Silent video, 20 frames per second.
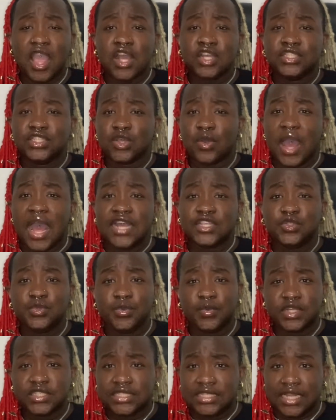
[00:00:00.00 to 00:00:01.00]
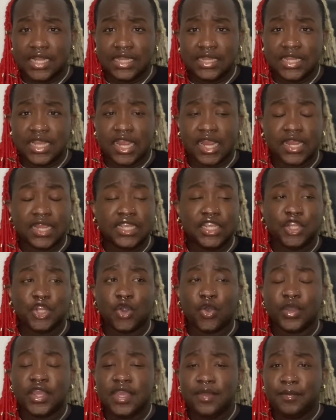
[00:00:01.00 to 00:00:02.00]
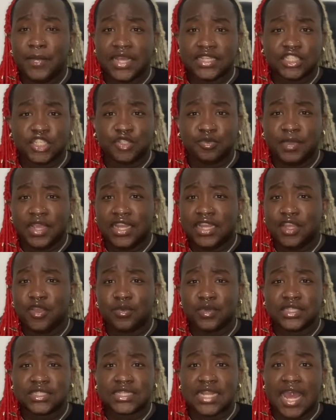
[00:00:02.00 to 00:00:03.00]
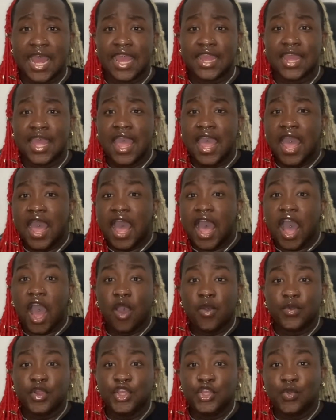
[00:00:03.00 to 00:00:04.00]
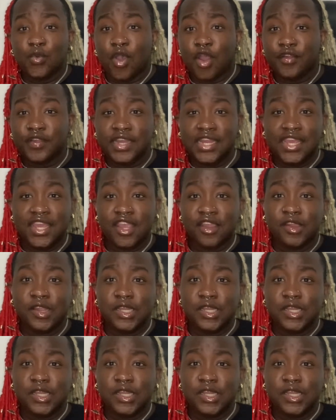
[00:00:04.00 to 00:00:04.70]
So as we were sitting there, you know, he messaged me and he was like, how are you already here?